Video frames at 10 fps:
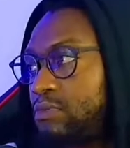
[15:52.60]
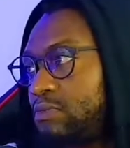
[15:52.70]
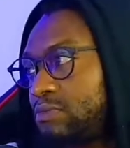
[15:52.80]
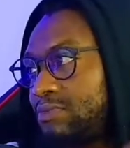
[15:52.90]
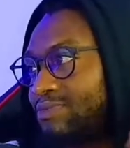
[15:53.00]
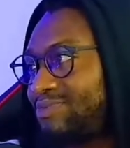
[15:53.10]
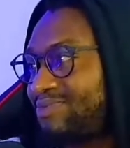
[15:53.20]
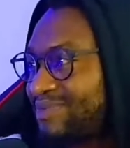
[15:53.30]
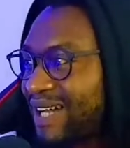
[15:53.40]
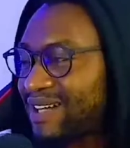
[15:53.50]

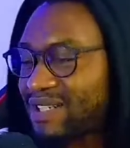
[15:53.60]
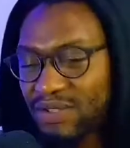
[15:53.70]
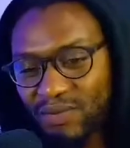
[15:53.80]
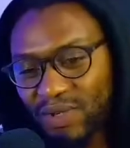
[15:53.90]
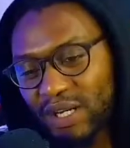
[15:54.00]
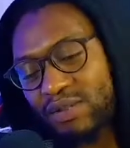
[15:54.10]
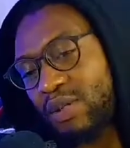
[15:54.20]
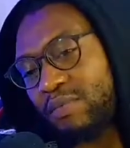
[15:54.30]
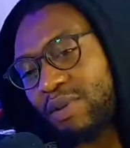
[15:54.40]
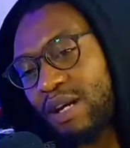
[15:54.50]
That can someone
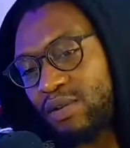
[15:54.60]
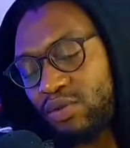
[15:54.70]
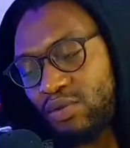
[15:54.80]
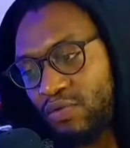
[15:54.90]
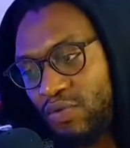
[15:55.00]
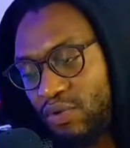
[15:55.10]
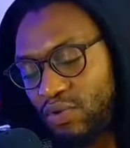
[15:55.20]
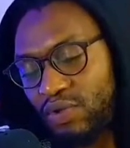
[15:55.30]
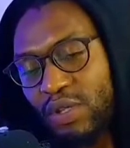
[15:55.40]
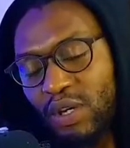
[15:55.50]
actually buy YouTube
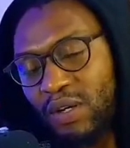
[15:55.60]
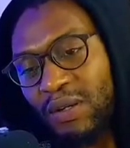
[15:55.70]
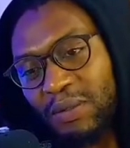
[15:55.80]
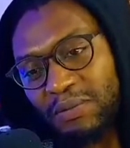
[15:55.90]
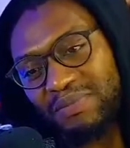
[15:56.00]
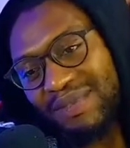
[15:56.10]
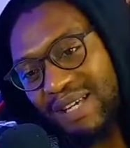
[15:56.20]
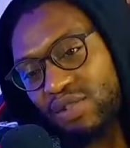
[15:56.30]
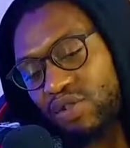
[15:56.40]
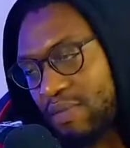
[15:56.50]
views? There are
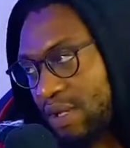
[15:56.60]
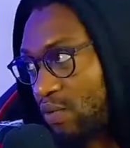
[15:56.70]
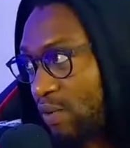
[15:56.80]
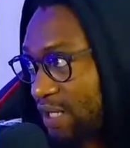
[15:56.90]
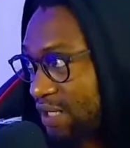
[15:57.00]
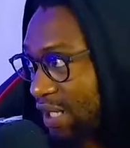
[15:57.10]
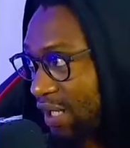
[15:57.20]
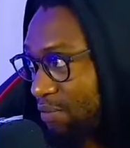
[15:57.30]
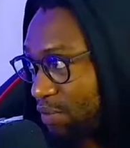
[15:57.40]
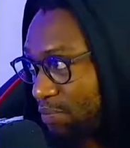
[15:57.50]
so many ways that
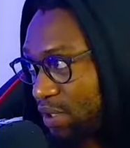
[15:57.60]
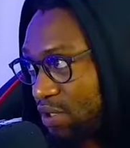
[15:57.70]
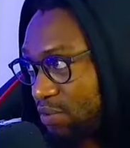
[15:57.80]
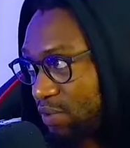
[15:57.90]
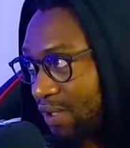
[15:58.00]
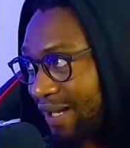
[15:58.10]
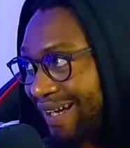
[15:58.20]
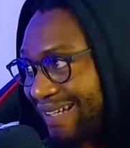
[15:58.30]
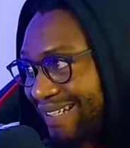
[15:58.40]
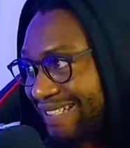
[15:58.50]
can be possible,
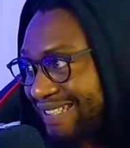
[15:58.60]
and